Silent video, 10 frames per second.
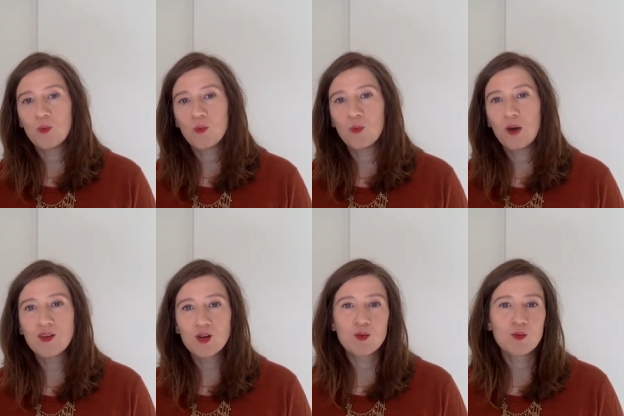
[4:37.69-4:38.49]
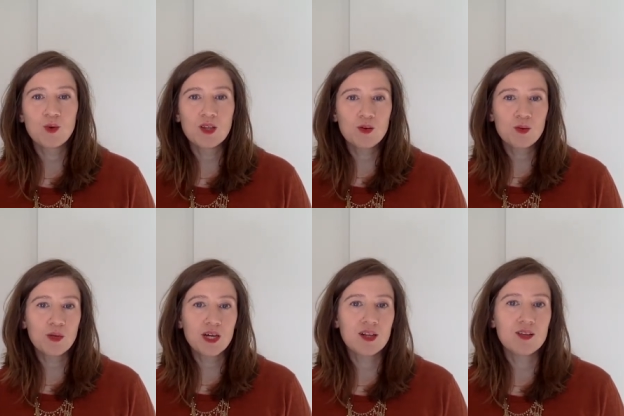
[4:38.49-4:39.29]
whether we're
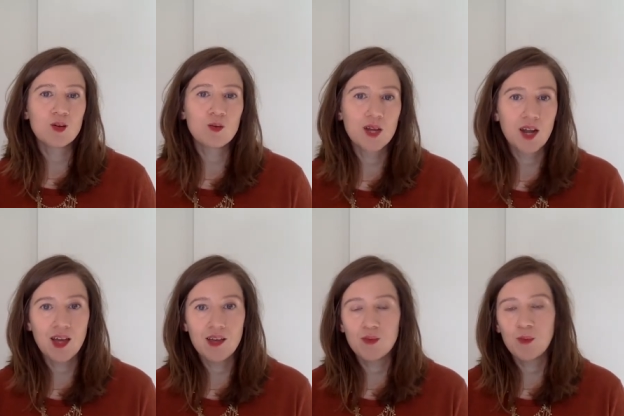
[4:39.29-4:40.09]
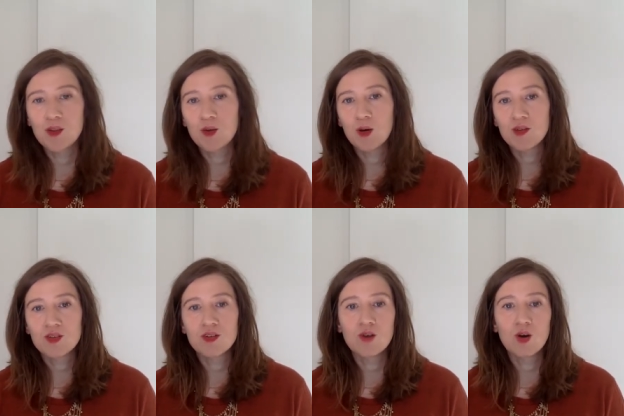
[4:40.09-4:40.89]
being a little bit naive about the
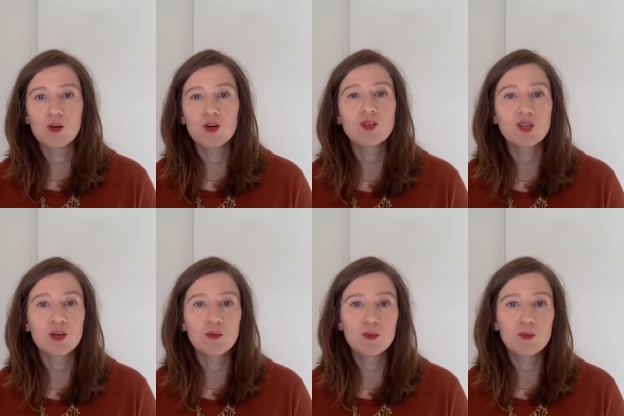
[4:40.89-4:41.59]
question of ownership.